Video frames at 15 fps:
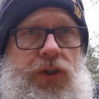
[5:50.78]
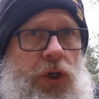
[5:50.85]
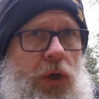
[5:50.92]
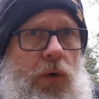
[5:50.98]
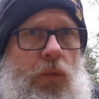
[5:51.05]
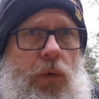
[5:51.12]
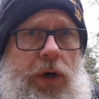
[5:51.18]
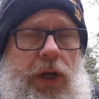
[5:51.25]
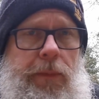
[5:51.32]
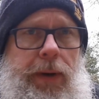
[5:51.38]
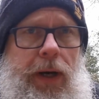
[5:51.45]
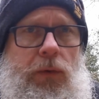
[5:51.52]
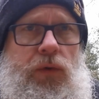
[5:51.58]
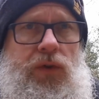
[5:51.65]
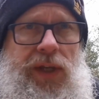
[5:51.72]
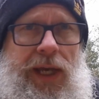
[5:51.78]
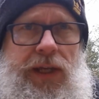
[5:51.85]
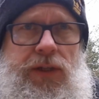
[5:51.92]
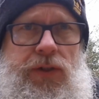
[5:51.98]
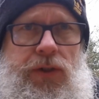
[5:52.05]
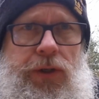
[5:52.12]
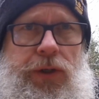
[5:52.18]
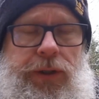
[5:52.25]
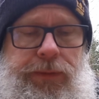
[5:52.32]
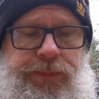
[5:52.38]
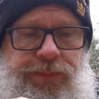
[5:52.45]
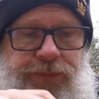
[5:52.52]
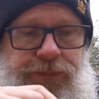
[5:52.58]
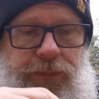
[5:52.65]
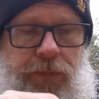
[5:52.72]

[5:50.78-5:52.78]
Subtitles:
So what about texture?